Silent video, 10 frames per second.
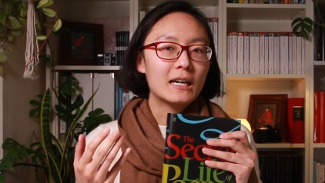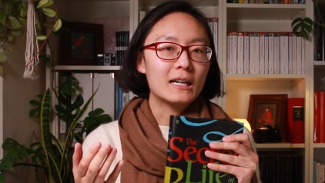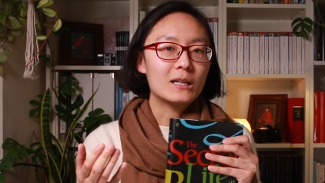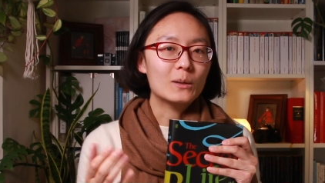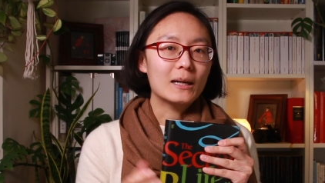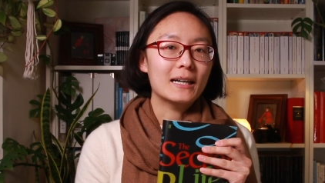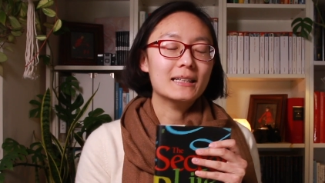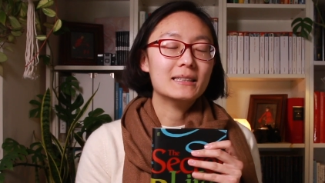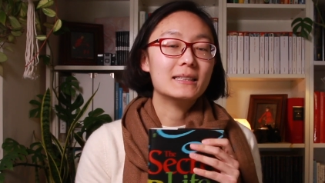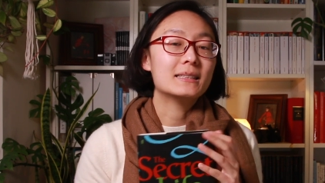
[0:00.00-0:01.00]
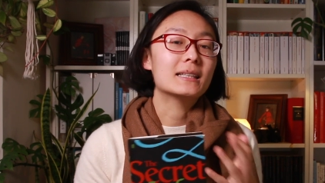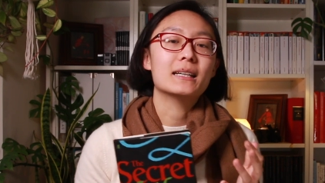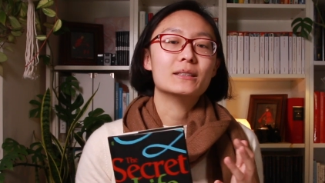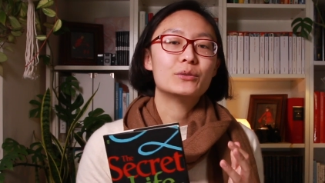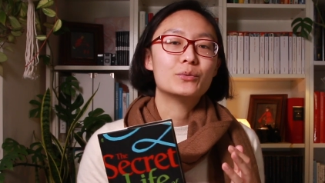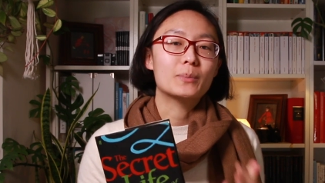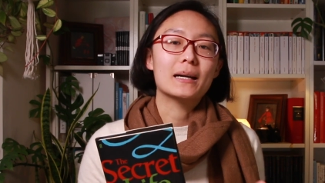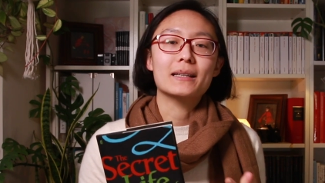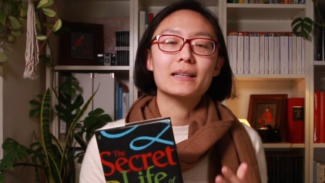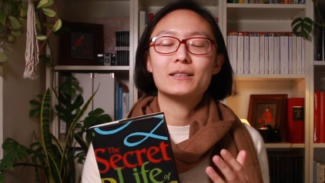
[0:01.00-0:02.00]
how I decide to
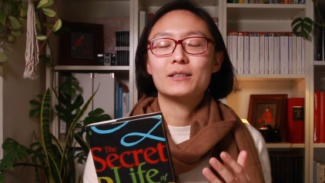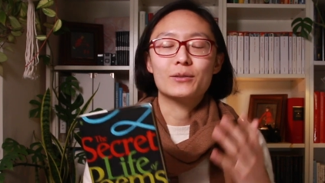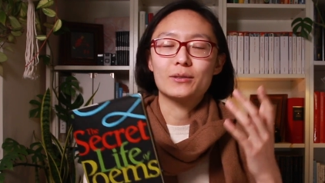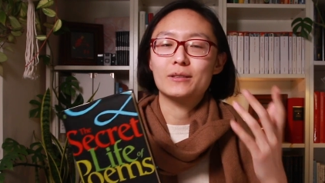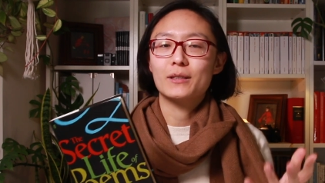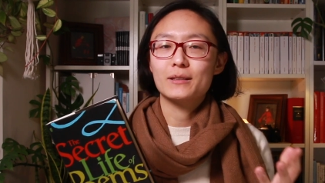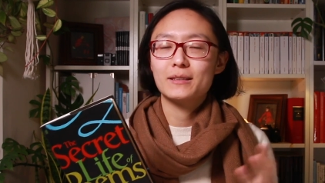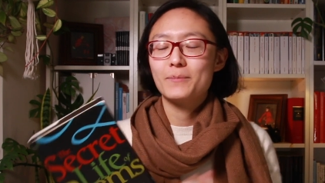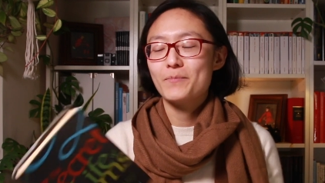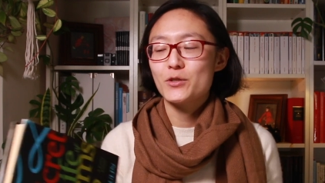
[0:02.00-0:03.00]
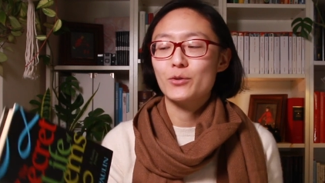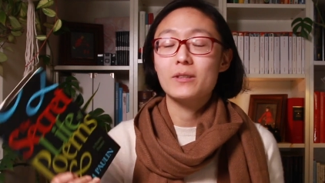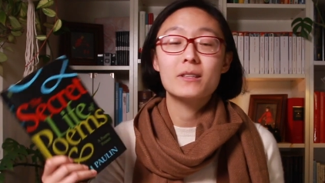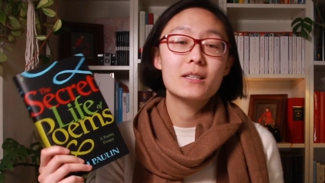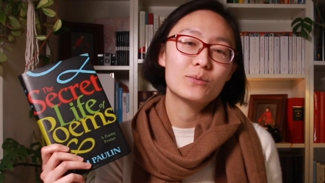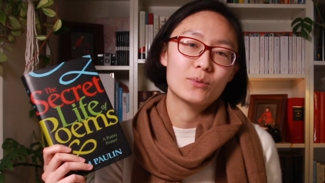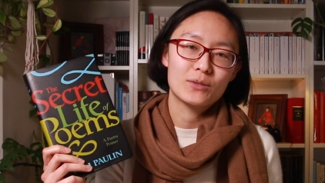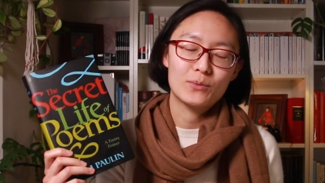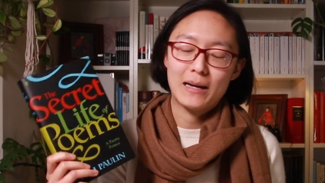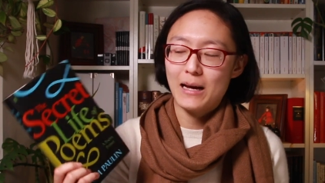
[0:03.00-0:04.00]
buy it or not. So this
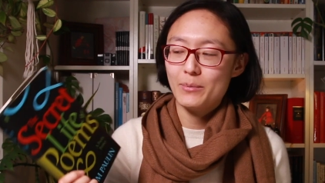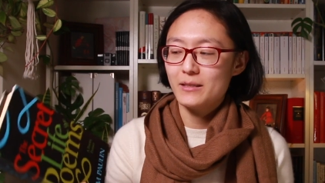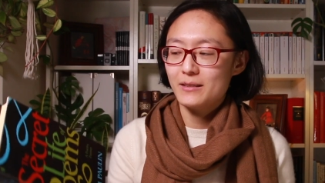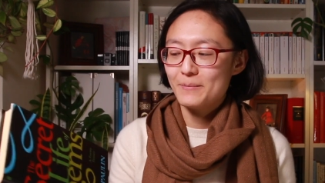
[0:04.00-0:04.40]
was what happened.